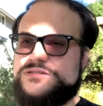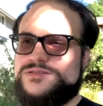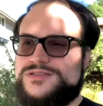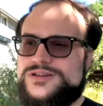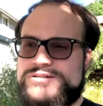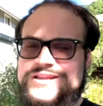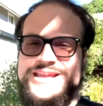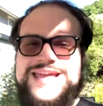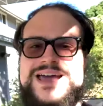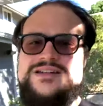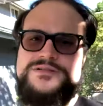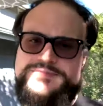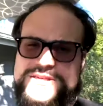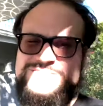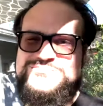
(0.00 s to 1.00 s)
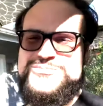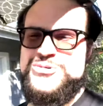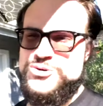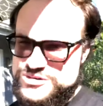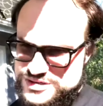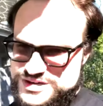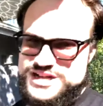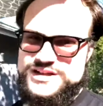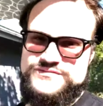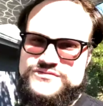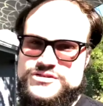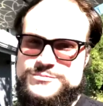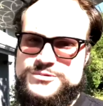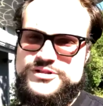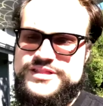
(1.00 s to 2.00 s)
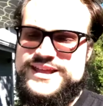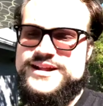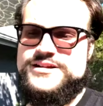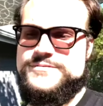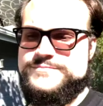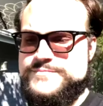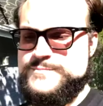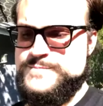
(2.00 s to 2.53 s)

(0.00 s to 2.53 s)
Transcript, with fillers: learning how to be more comfortable there.